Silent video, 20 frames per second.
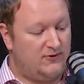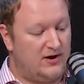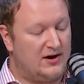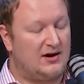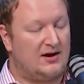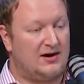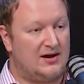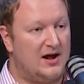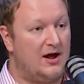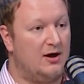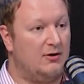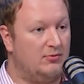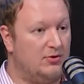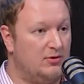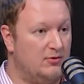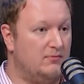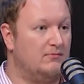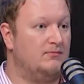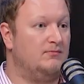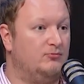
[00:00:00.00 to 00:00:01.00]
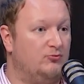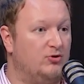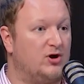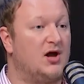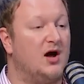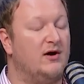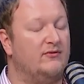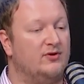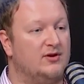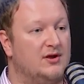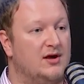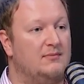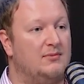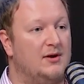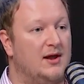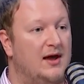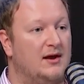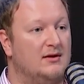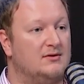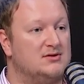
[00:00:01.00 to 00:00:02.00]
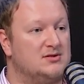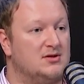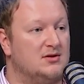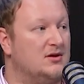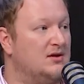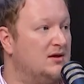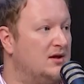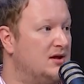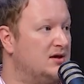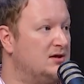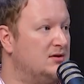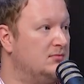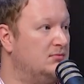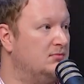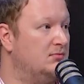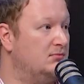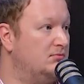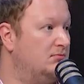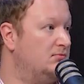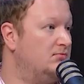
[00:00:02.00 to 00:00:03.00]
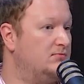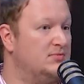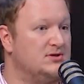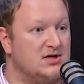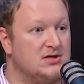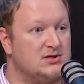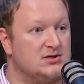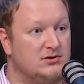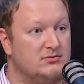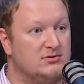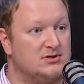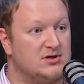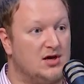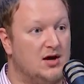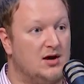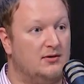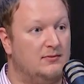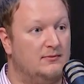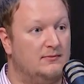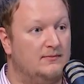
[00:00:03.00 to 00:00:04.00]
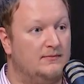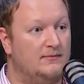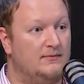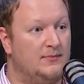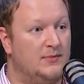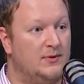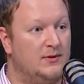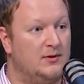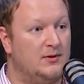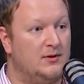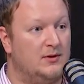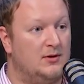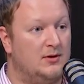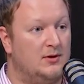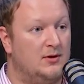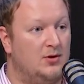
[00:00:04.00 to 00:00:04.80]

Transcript: frankly, help them recover their plan so that they can potentially retire, mm -hmm. yeah.